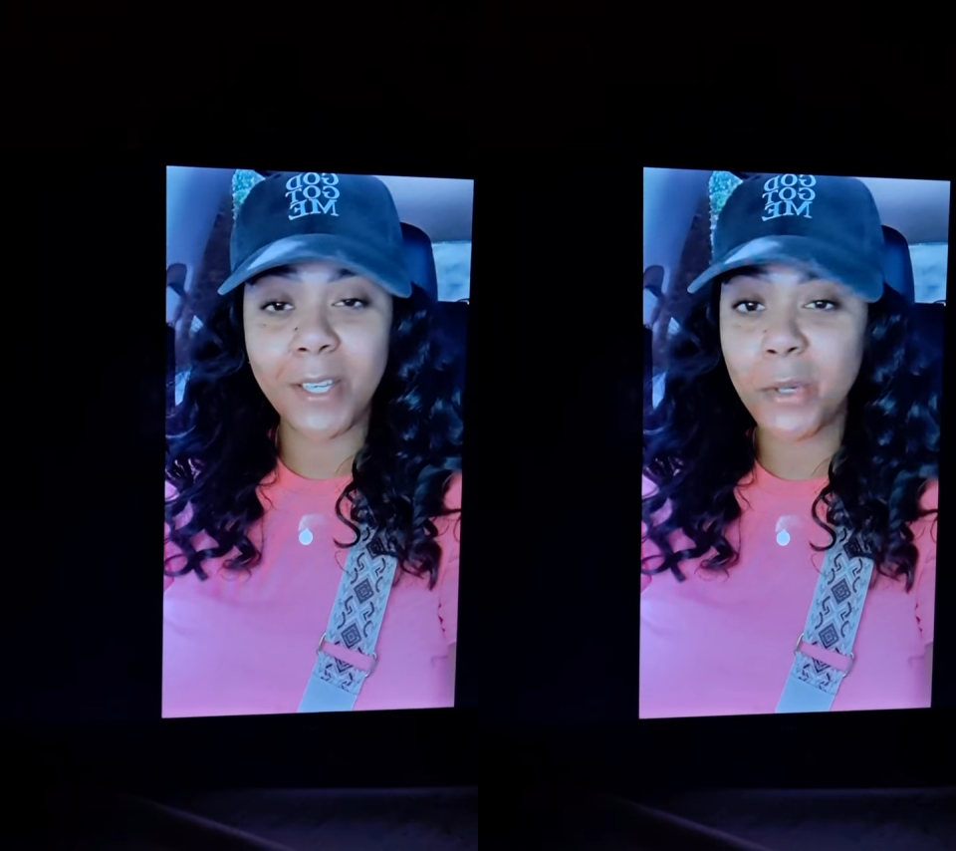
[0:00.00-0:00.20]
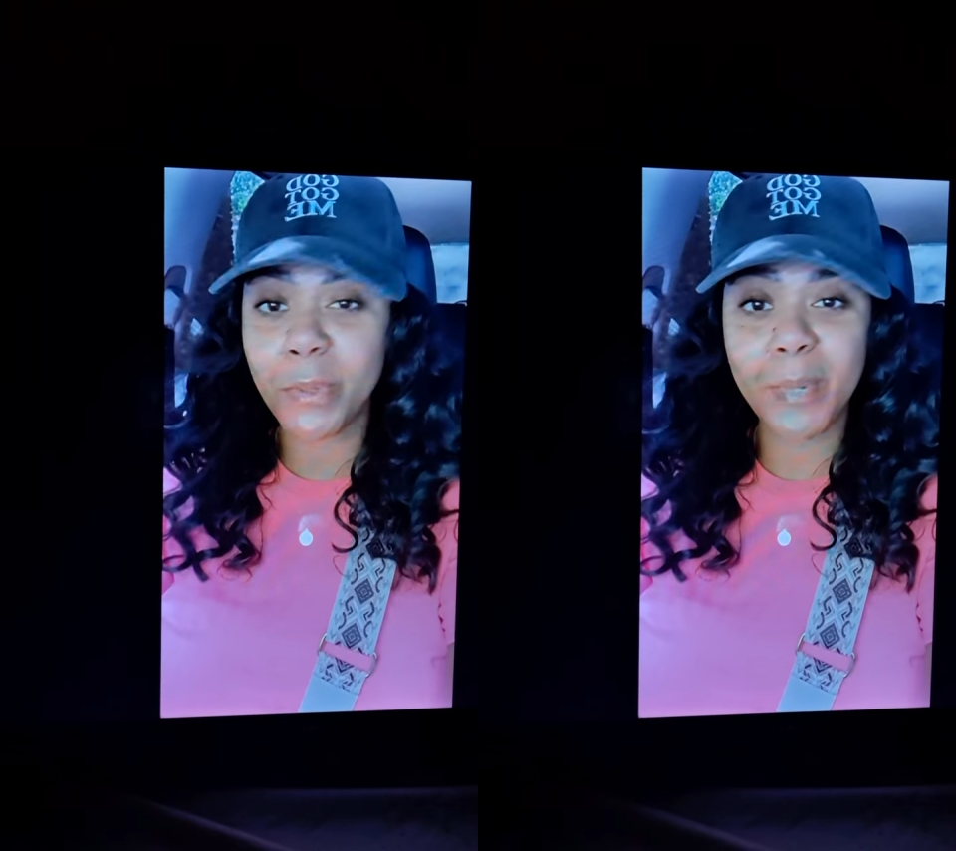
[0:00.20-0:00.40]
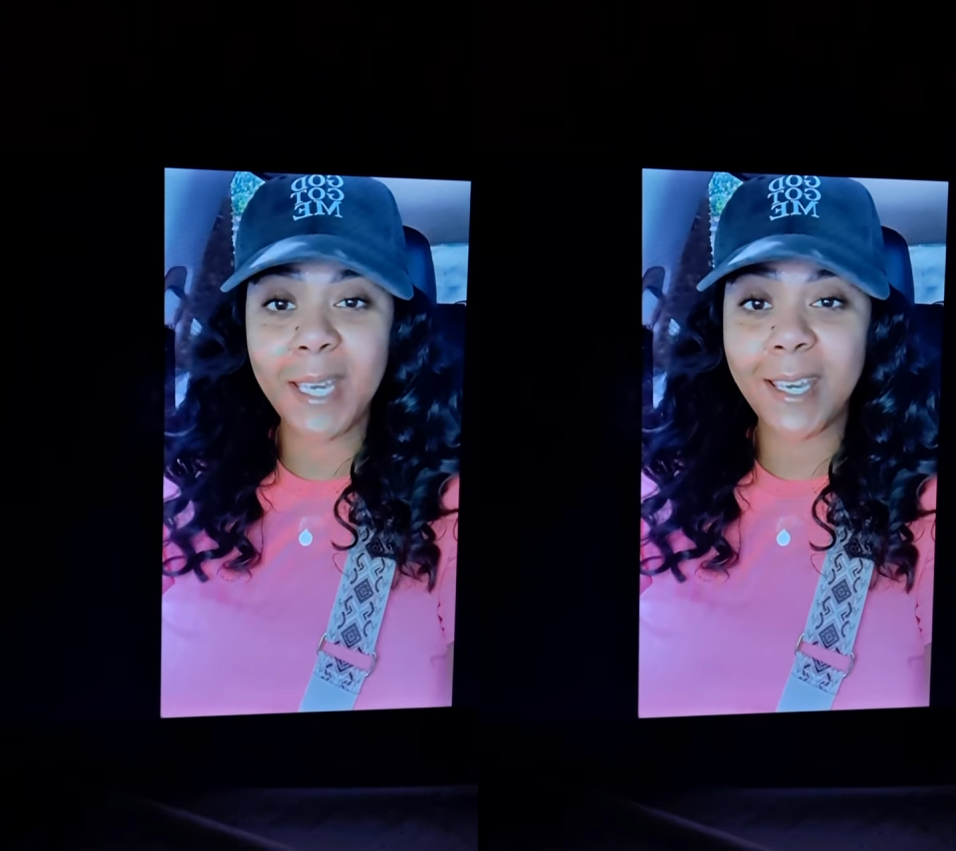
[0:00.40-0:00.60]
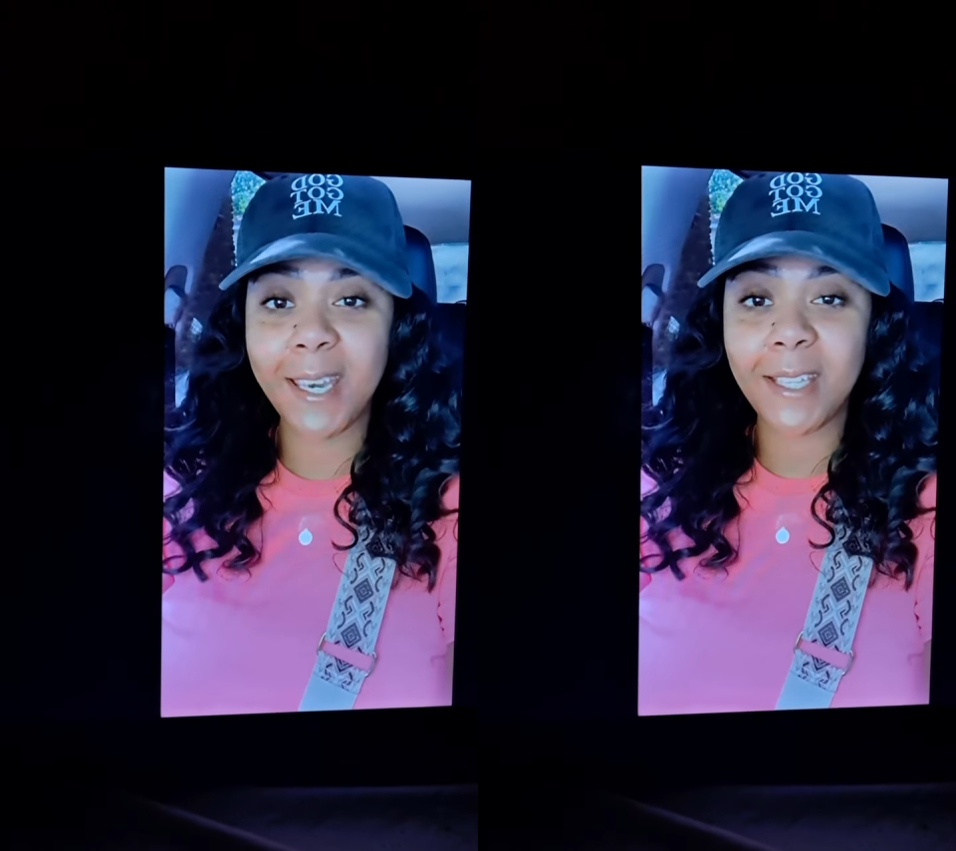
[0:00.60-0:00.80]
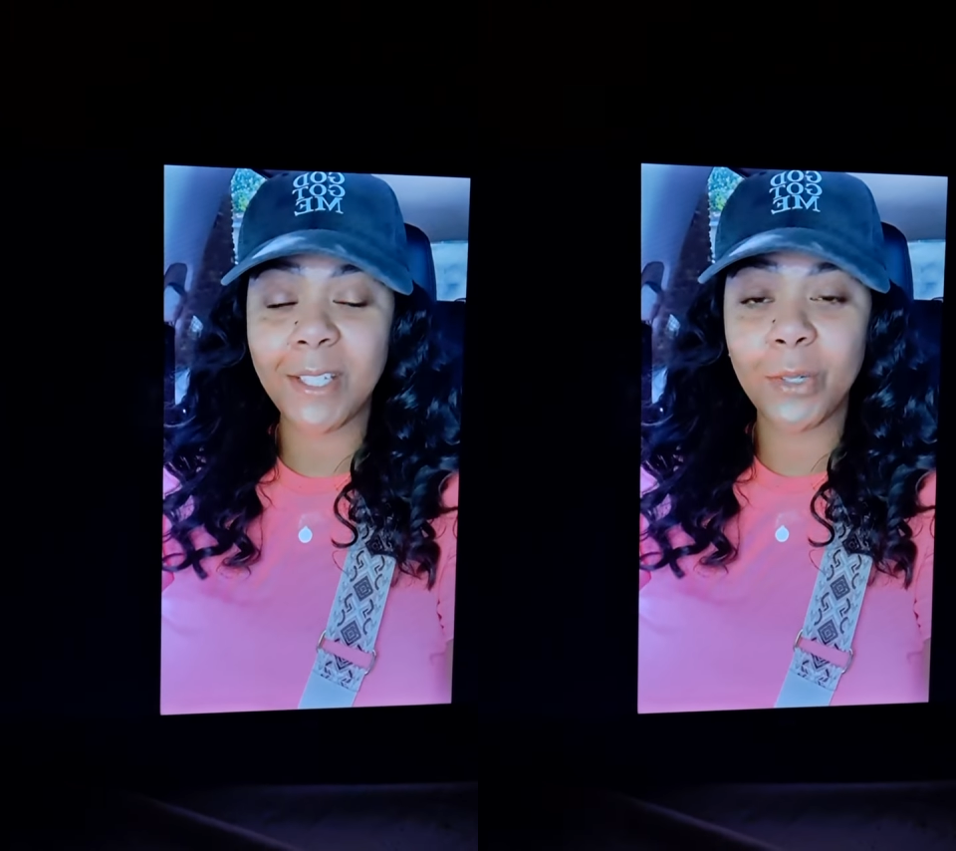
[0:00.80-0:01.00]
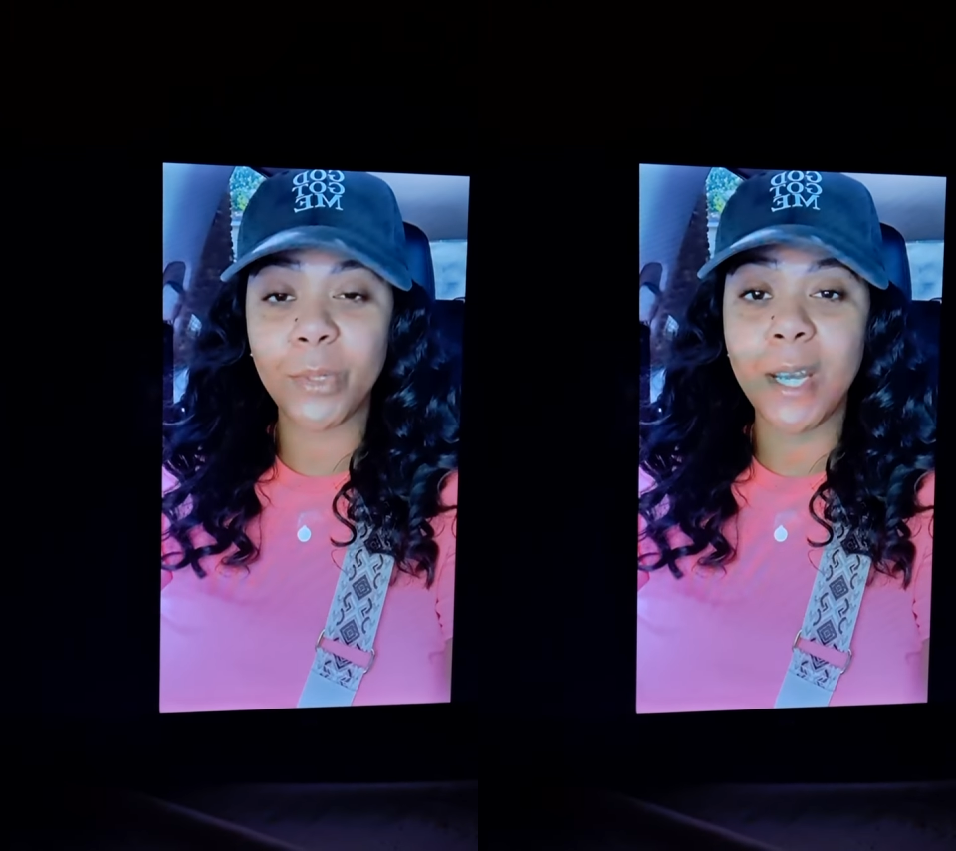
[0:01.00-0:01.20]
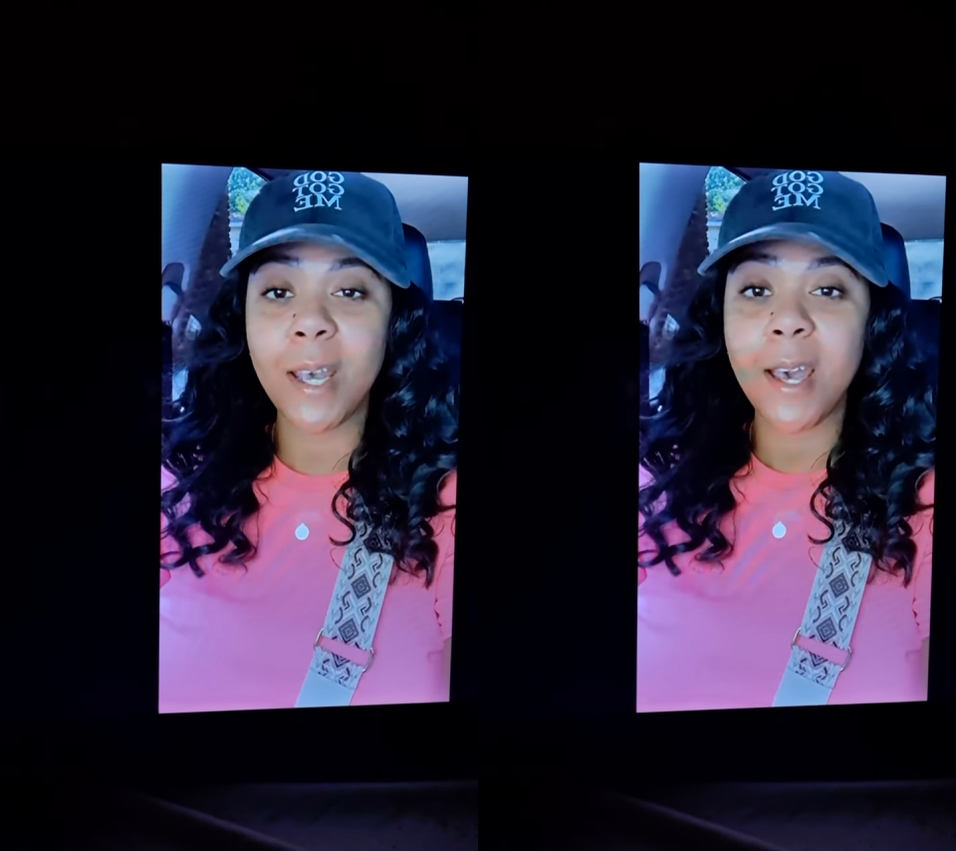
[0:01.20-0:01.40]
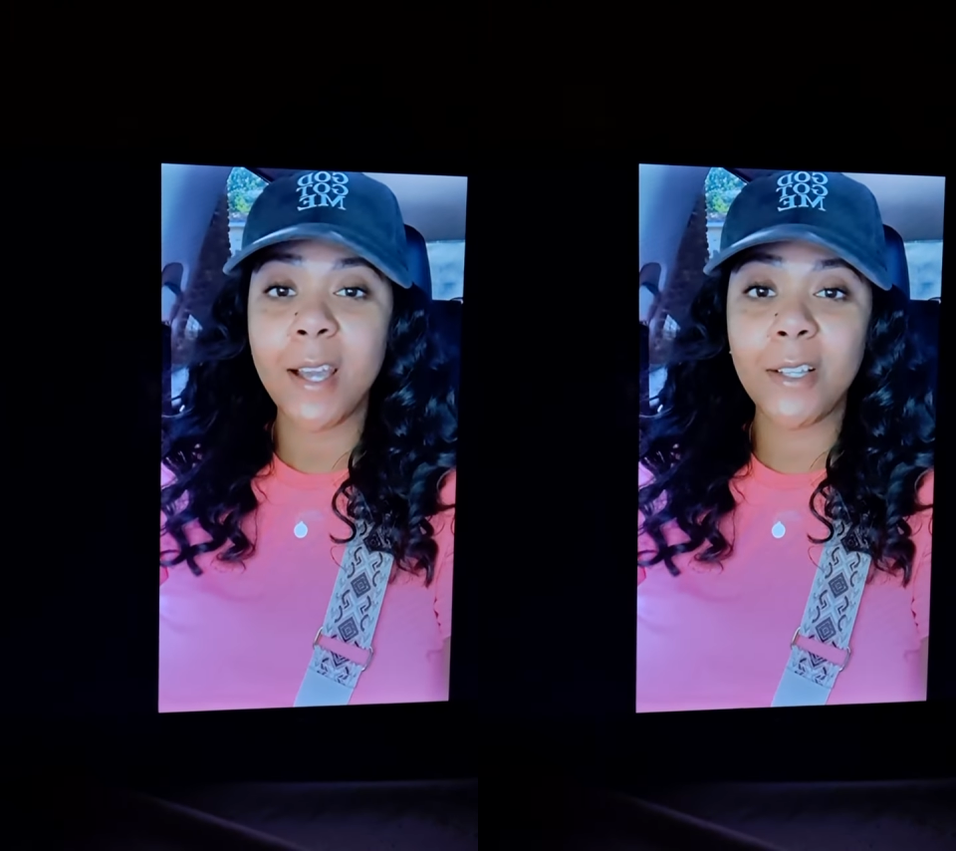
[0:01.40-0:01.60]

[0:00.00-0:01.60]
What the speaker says: You will be engaged soon. I